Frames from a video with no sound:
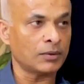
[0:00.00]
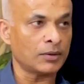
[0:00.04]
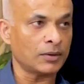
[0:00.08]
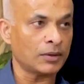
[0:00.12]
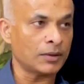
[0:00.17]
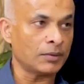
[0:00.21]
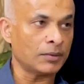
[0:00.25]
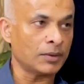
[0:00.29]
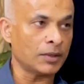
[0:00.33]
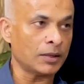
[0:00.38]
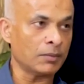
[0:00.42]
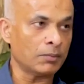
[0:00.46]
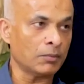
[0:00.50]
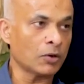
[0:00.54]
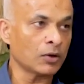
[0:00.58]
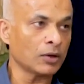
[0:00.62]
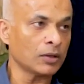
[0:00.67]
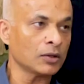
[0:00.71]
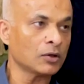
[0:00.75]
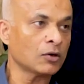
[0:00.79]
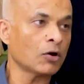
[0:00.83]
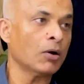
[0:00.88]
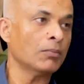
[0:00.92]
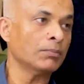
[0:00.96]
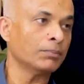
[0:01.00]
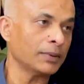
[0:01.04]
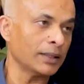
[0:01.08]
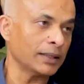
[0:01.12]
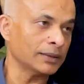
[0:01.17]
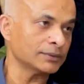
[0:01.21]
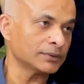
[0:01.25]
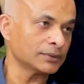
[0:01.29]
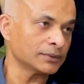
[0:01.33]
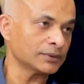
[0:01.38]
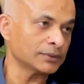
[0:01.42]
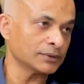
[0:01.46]
Moral
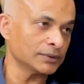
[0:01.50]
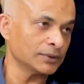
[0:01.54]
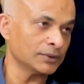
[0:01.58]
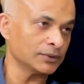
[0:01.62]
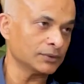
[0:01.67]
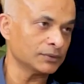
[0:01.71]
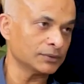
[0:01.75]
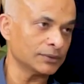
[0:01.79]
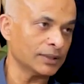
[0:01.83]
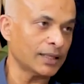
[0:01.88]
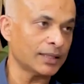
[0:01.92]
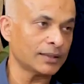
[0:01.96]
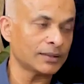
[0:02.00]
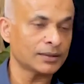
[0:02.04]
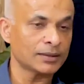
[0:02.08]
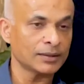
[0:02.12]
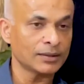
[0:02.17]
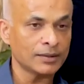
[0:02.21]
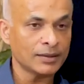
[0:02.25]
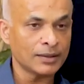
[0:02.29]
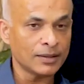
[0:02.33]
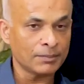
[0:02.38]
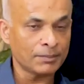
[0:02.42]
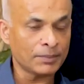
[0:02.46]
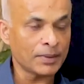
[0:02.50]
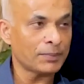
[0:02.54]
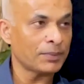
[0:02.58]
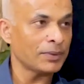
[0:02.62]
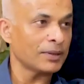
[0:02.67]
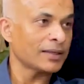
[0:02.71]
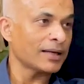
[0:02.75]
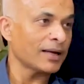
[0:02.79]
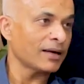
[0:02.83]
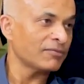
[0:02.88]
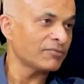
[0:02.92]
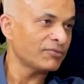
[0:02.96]
compass, you know, that people
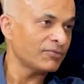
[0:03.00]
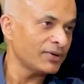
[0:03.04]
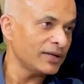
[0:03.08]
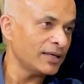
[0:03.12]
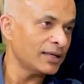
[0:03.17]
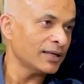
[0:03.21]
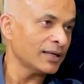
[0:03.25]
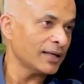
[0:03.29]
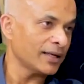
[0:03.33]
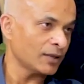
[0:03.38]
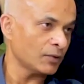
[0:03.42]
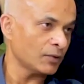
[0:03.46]
can feel like